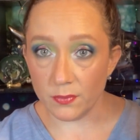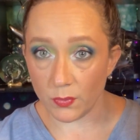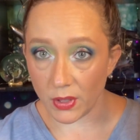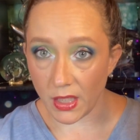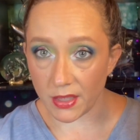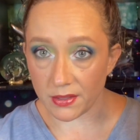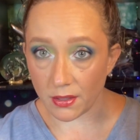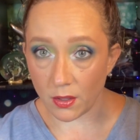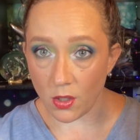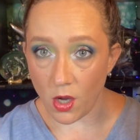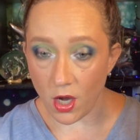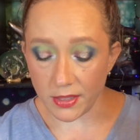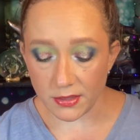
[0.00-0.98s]
We got the
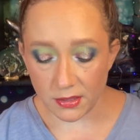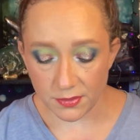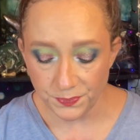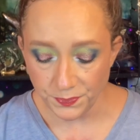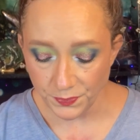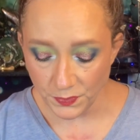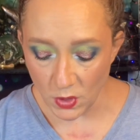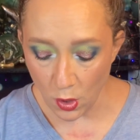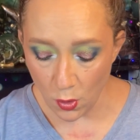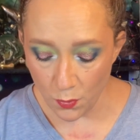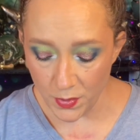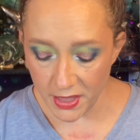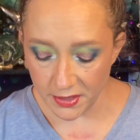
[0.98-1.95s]
gloss,
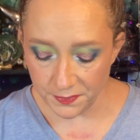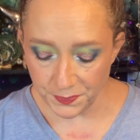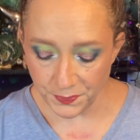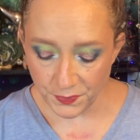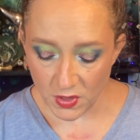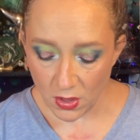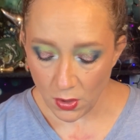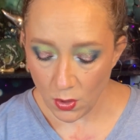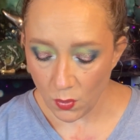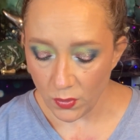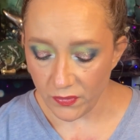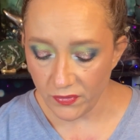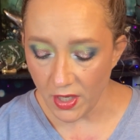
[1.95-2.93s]
Omen. We've